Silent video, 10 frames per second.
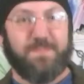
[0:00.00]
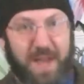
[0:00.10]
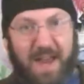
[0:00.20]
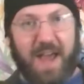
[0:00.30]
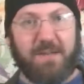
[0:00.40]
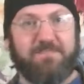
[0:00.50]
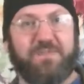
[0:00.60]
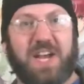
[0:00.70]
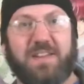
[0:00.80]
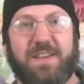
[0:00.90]
Hey gang,
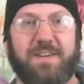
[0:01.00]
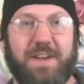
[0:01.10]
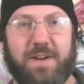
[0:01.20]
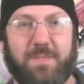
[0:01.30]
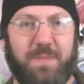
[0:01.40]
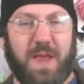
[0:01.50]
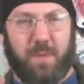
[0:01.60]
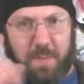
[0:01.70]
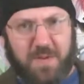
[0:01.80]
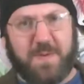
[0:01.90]
Jakalair here, and
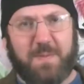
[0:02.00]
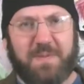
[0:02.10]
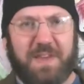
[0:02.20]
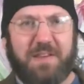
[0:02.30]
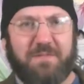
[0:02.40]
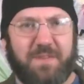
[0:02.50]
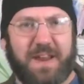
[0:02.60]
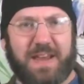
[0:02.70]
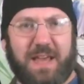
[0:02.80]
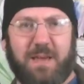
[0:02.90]
when most people think of
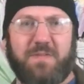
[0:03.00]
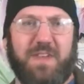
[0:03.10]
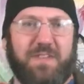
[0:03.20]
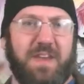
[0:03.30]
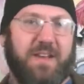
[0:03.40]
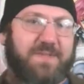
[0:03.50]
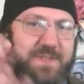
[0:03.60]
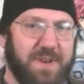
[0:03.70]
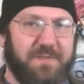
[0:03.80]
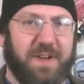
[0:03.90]
fighting games, they think of
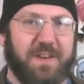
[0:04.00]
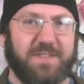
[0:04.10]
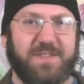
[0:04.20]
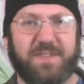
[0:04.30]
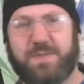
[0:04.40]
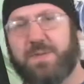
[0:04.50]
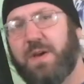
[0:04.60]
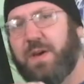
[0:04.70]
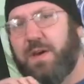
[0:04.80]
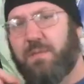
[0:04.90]
Street Fighter 2,
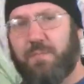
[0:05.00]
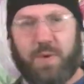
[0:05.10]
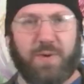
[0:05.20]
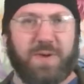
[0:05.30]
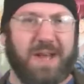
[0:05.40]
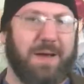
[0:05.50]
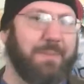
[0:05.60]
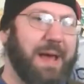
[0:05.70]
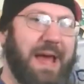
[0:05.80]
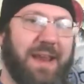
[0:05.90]
Mortal
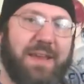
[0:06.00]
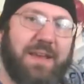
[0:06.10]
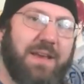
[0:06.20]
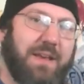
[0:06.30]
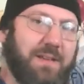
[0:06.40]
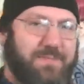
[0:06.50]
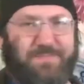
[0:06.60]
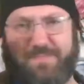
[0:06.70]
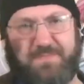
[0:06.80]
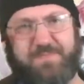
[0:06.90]
Kombat,
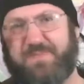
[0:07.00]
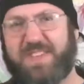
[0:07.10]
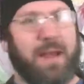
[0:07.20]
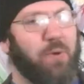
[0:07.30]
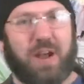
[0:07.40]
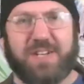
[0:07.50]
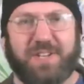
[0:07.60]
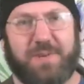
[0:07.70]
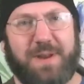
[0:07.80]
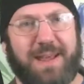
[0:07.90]
Samurai
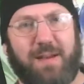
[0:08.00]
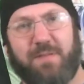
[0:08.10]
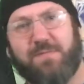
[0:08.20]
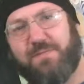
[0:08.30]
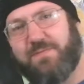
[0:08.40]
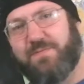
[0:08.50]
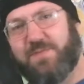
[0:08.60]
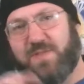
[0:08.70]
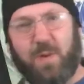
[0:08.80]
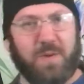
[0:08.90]
Shodown,
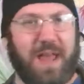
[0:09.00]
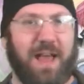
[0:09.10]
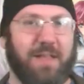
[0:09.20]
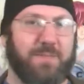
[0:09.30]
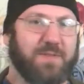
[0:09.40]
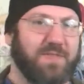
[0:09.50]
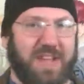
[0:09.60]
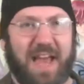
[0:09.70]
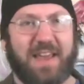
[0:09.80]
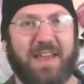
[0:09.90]
Soul Calibur,
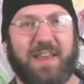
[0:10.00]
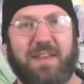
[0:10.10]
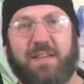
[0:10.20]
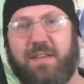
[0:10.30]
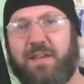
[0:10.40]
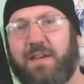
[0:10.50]
Tekken,